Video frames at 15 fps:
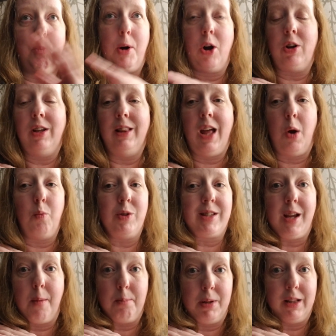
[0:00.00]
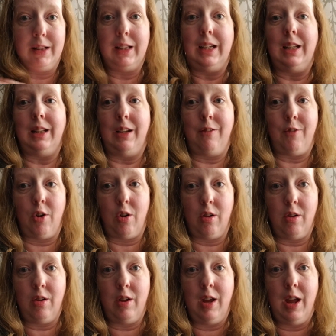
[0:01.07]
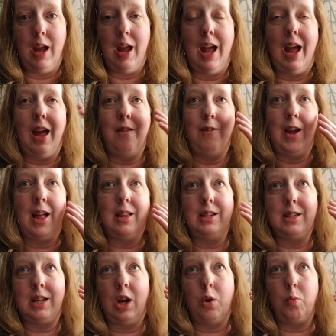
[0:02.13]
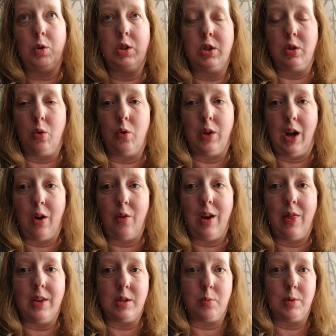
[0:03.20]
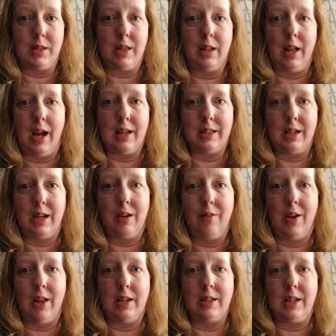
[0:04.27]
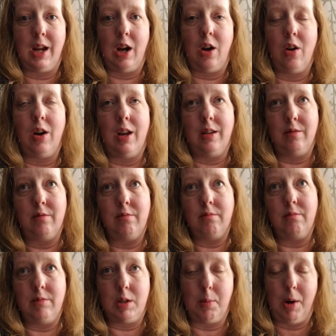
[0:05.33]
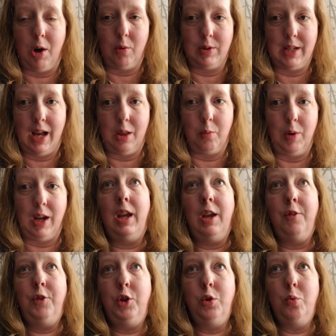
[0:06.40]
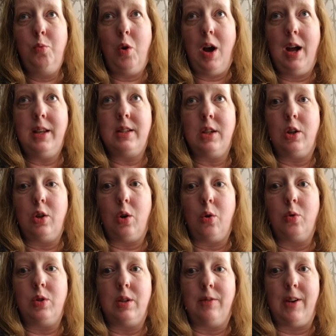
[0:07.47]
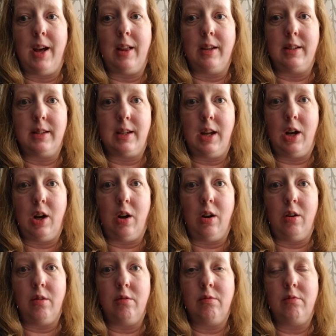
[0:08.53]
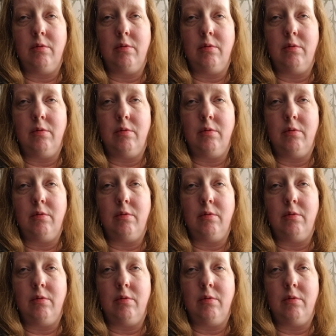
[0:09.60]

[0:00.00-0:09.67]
parking lot was completely full, and Valley Scare was sold out, and this was the last night of Valley Scare, and tomorrow was Halloween. If you want to go to Valley Scare